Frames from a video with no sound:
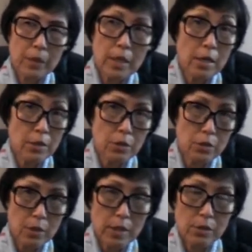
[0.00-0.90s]

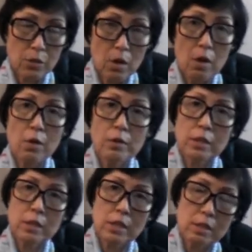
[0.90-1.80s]
categorize all the
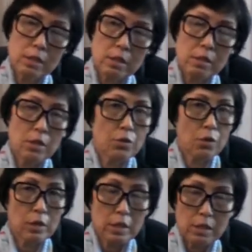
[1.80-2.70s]
diseases
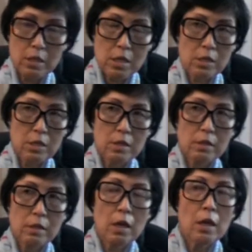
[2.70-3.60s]
or conditions.